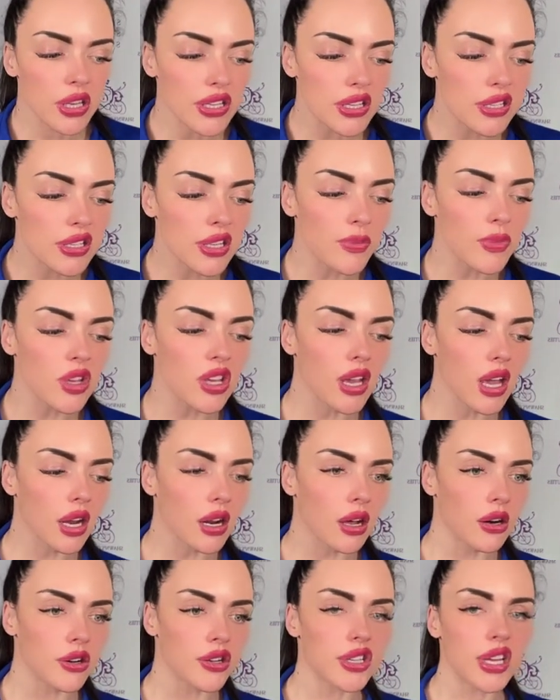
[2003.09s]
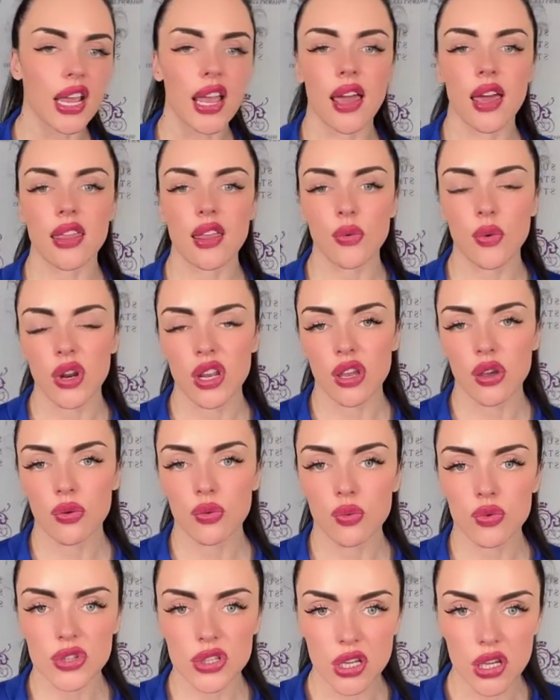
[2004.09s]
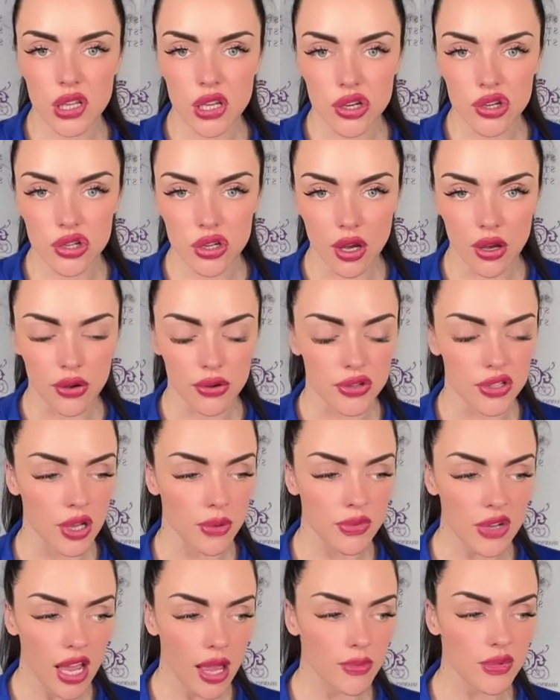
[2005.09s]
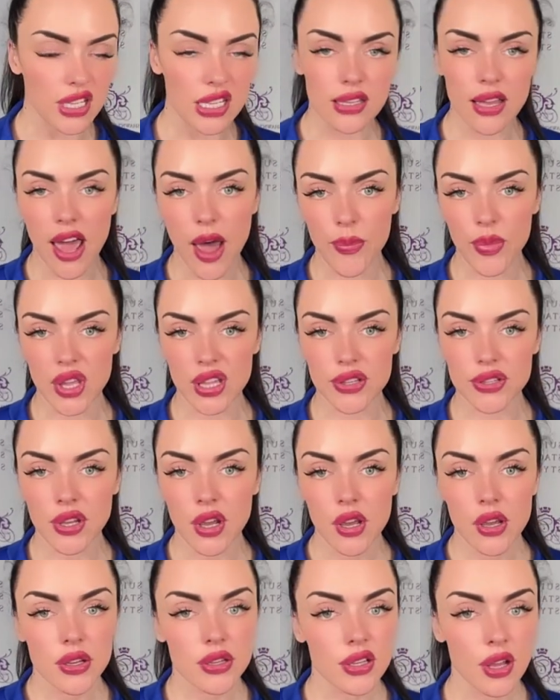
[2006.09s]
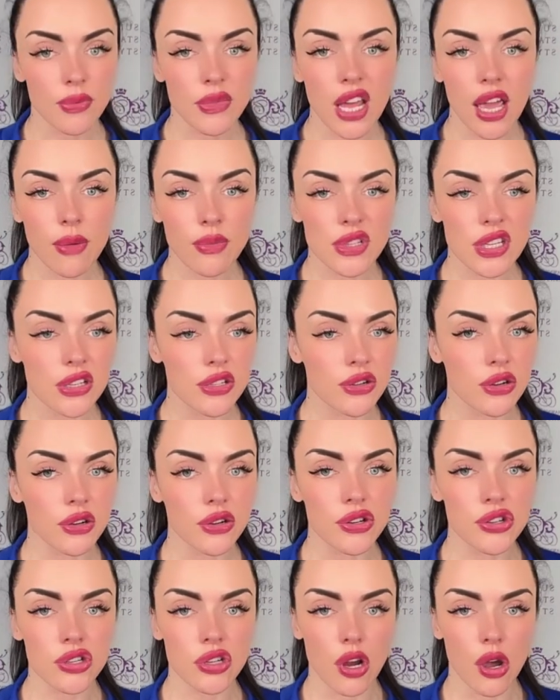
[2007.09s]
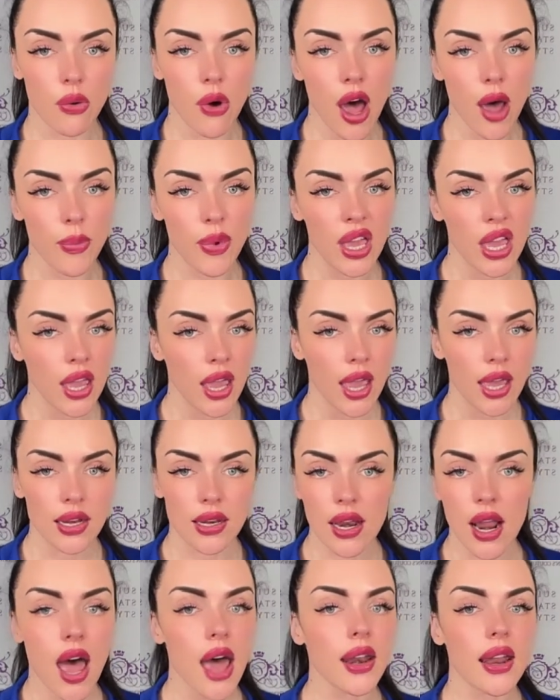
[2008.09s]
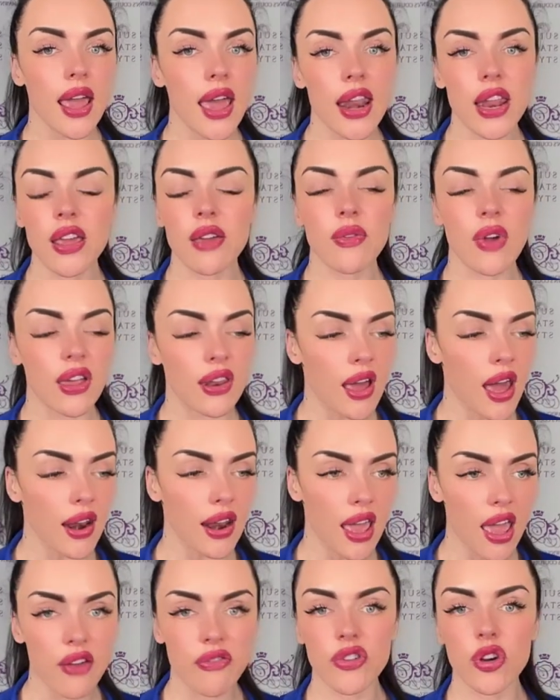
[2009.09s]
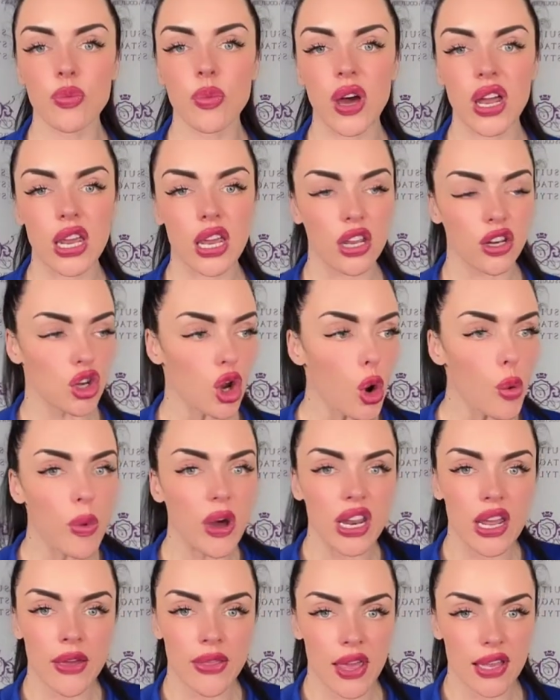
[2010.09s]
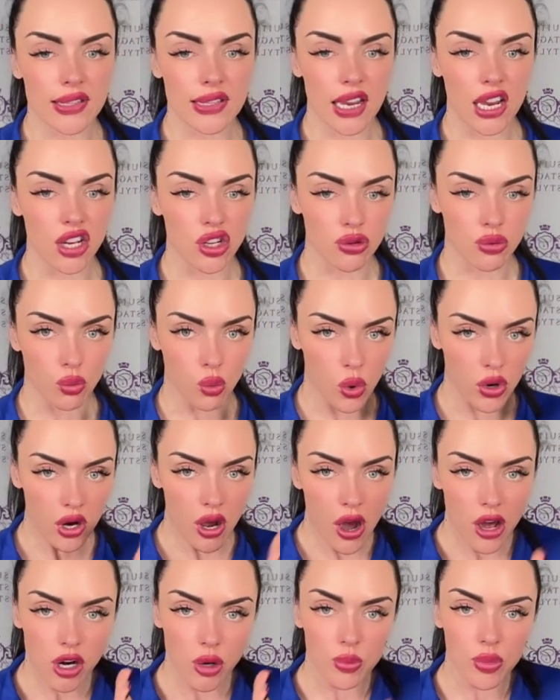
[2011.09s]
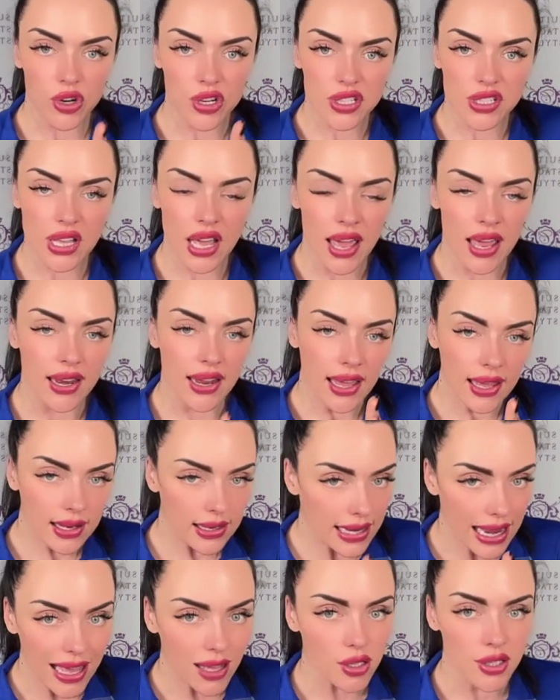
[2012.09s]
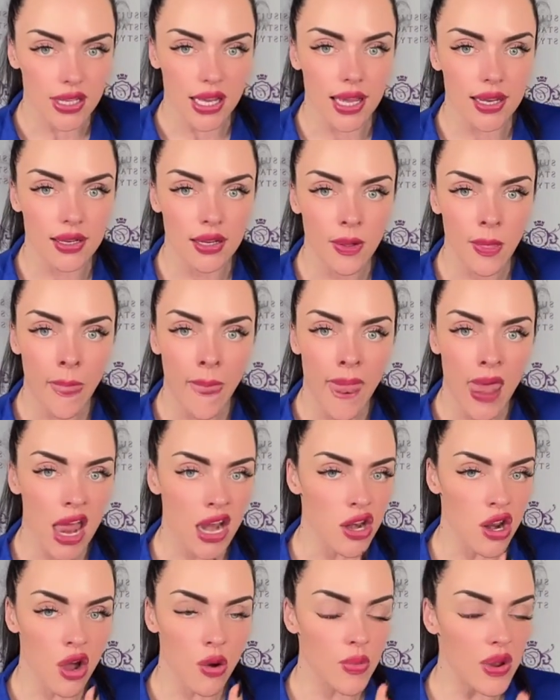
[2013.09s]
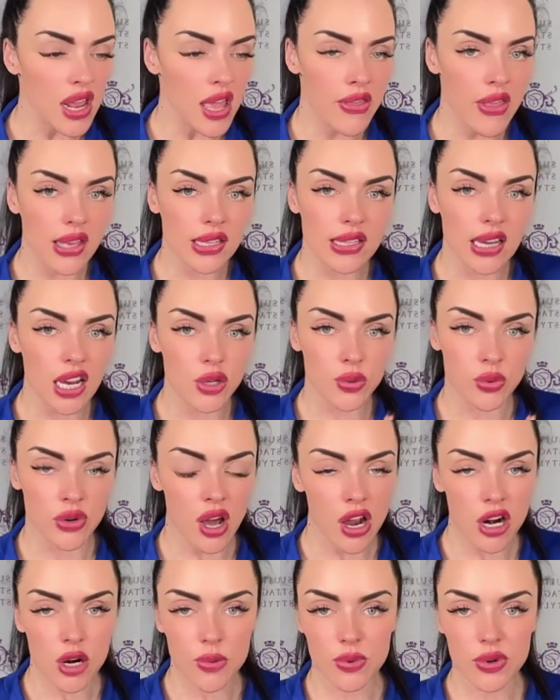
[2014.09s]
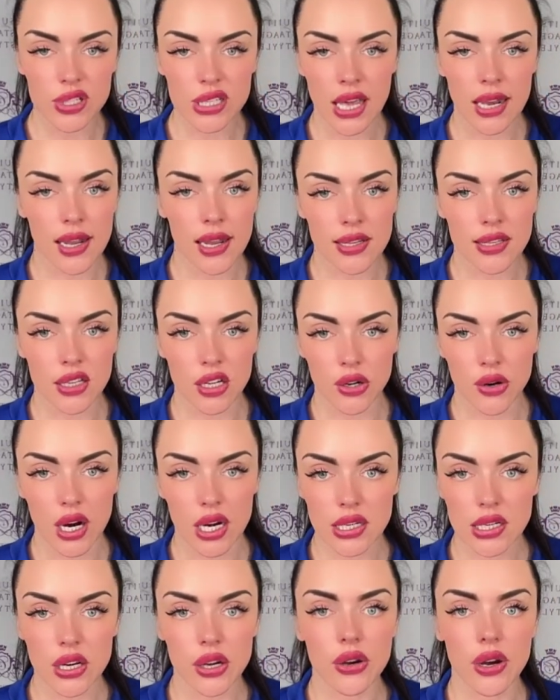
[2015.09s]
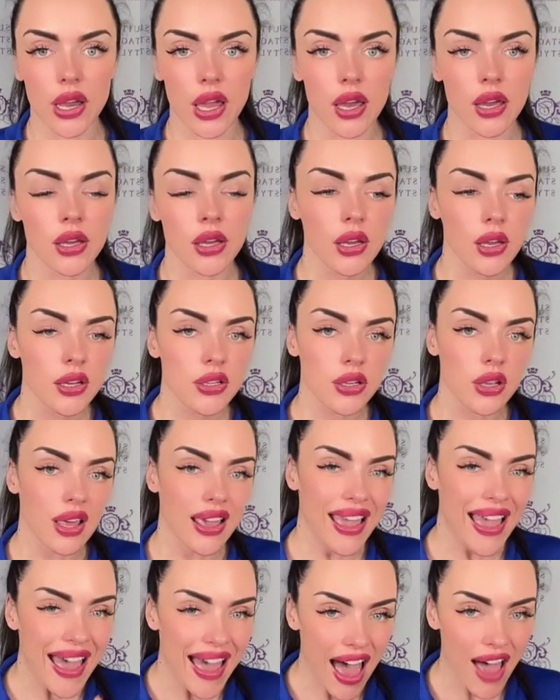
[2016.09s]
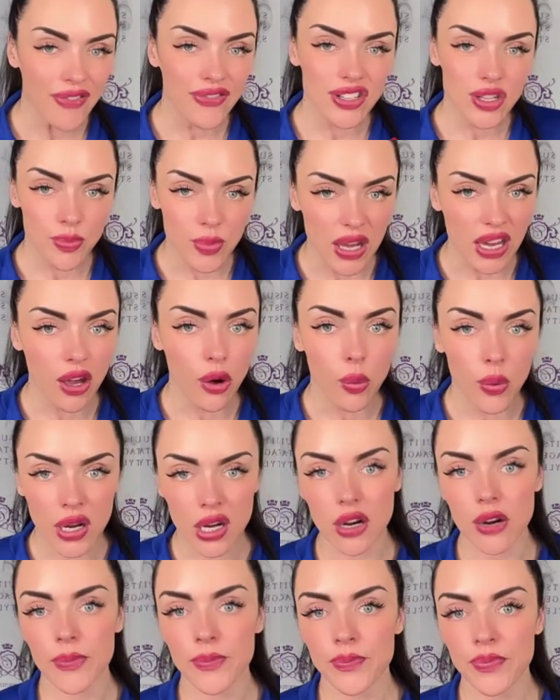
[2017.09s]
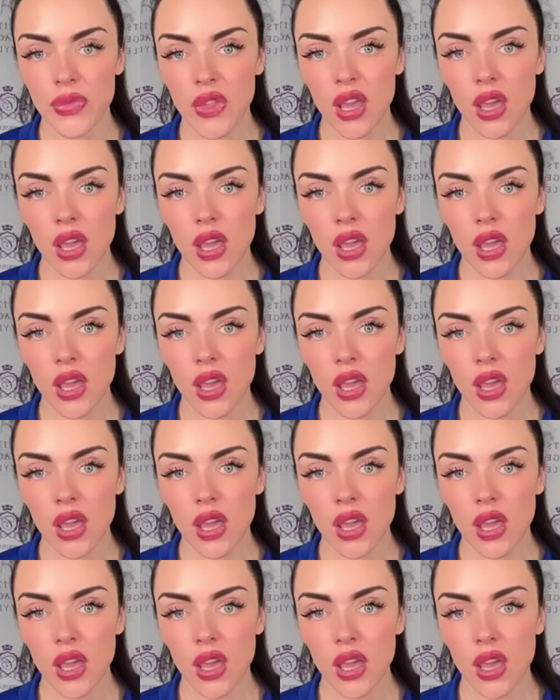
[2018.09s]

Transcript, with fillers: This is something you got to understand that when you see these shows, sometimes this happens. Sometimes these girls show up and not any not everybody, nobody on that stage 100% nails it. And nobody on that stage 100% hits the criteria. So they have to pick a winner.